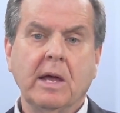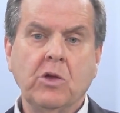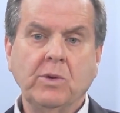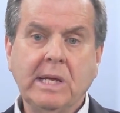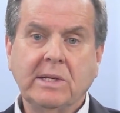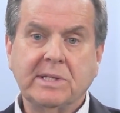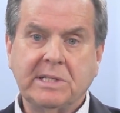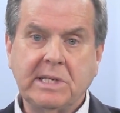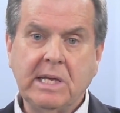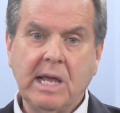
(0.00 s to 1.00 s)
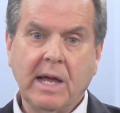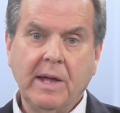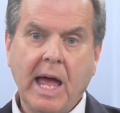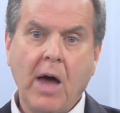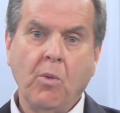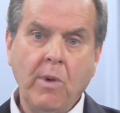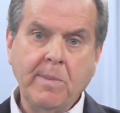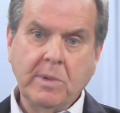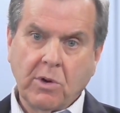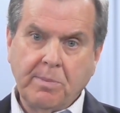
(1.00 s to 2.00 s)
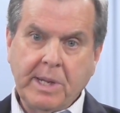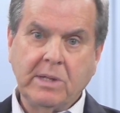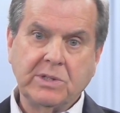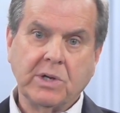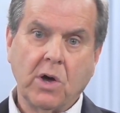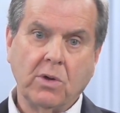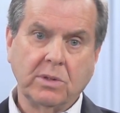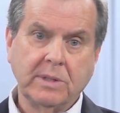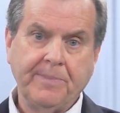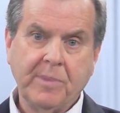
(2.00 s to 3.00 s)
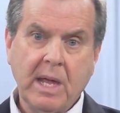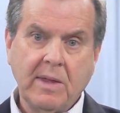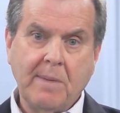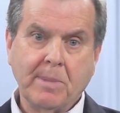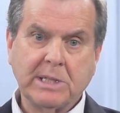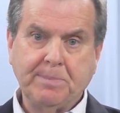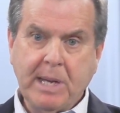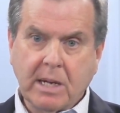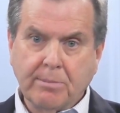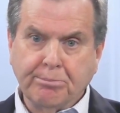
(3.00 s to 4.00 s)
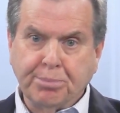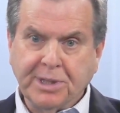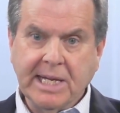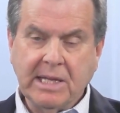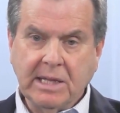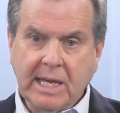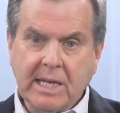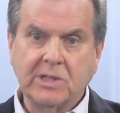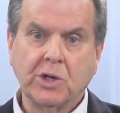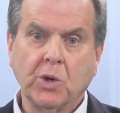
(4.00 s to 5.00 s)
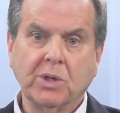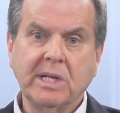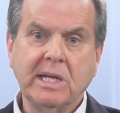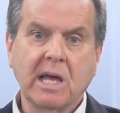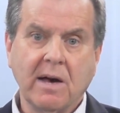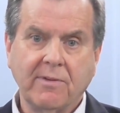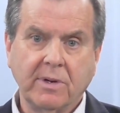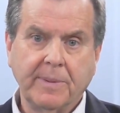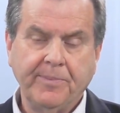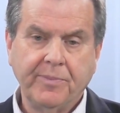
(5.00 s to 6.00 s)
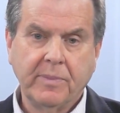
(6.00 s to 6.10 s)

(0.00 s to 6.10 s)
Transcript: You need to see how women are being told they must be completely and totally covered.